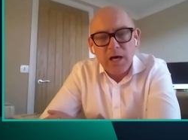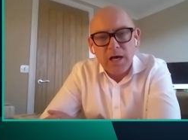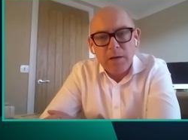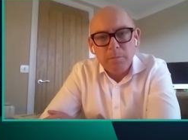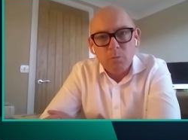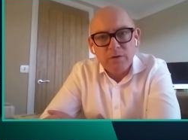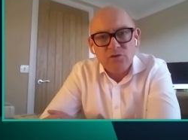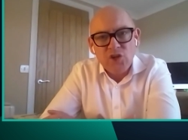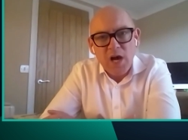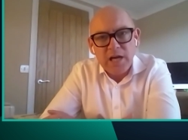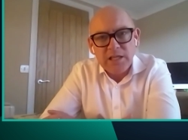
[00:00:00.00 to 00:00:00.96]
um, with
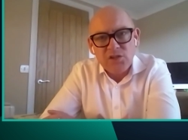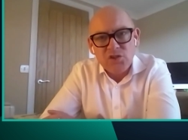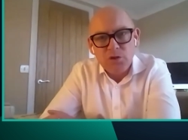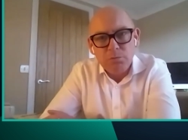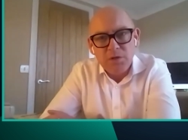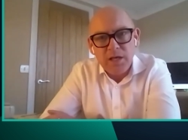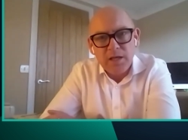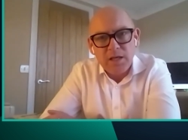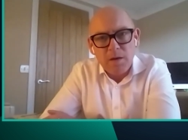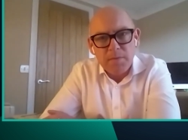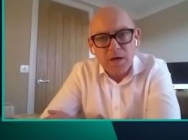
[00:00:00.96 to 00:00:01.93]
Chinese New Year
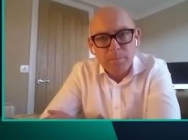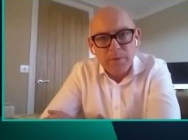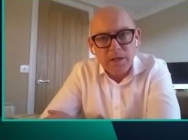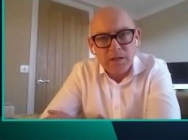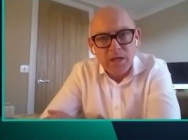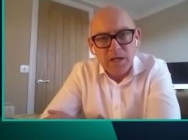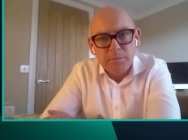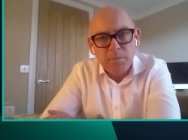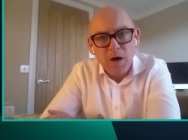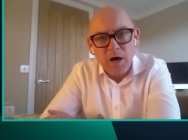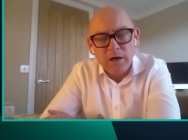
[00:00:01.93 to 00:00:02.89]
coming up in, in
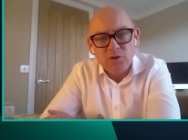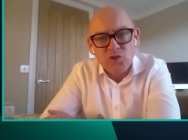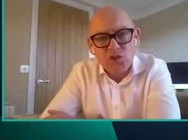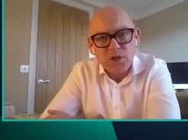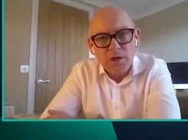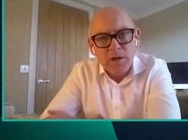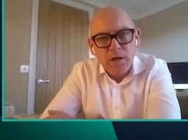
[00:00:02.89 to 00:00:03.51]
March,